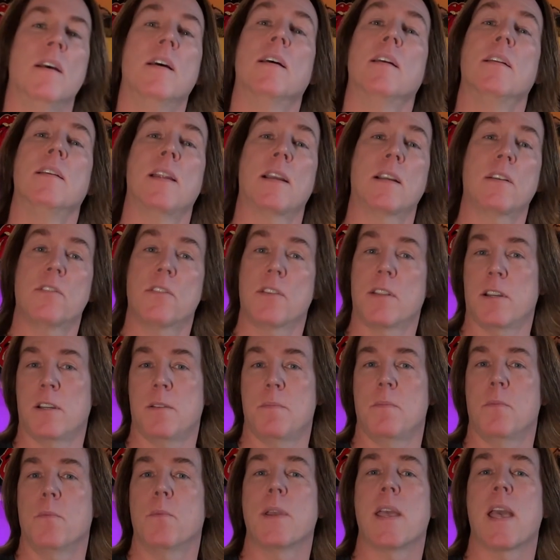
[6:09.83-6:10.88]
Next up,
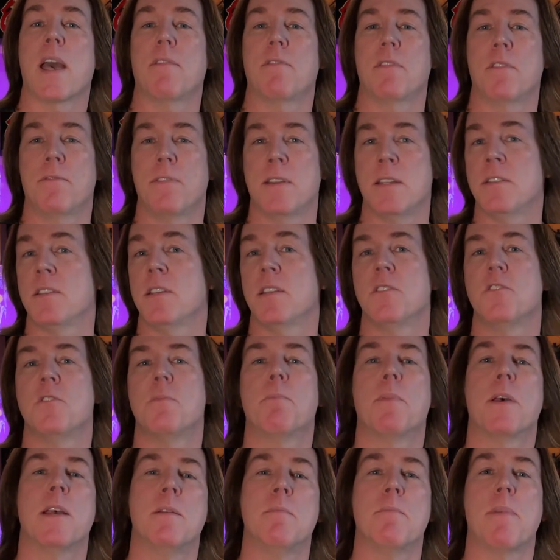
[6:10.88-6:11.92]
we have a vintage
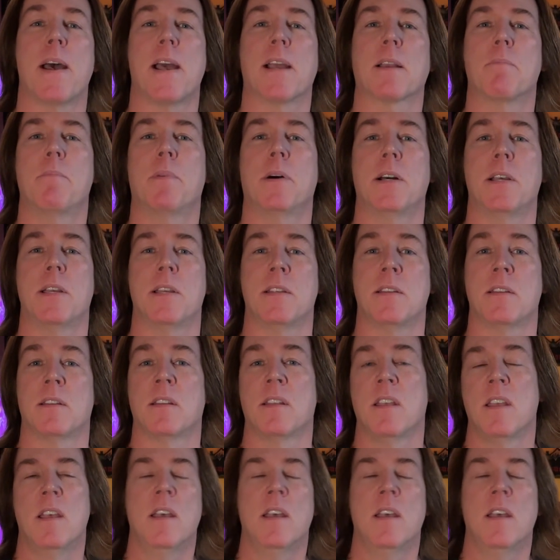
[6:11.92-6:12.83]
pinback button.